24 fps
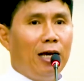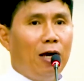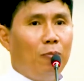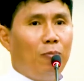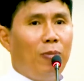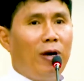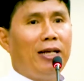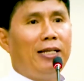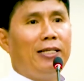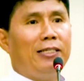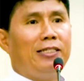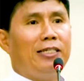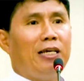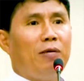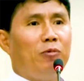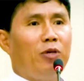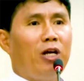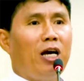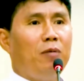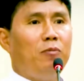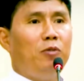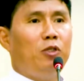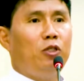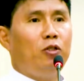but
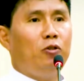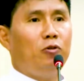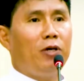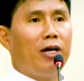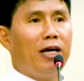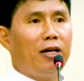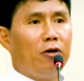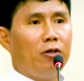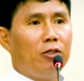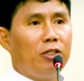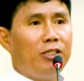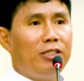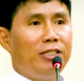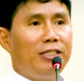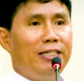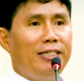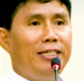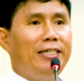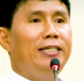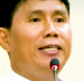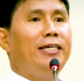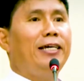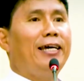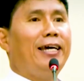sometimes you cannot
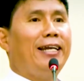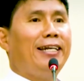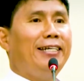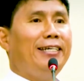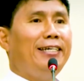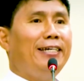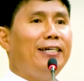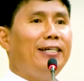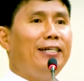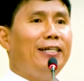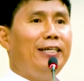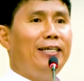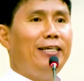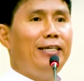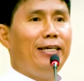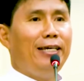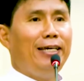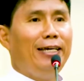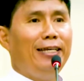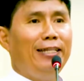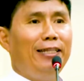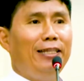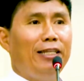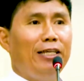see clearly
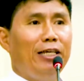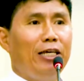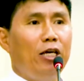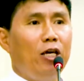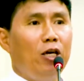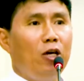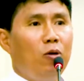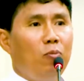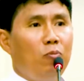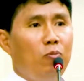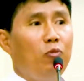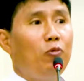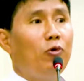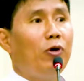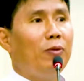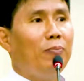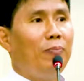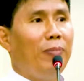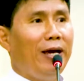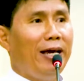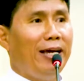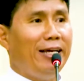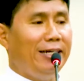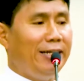in the mural
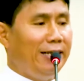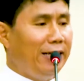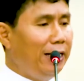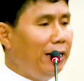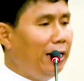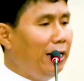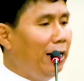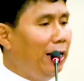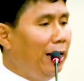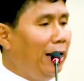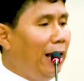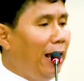painting.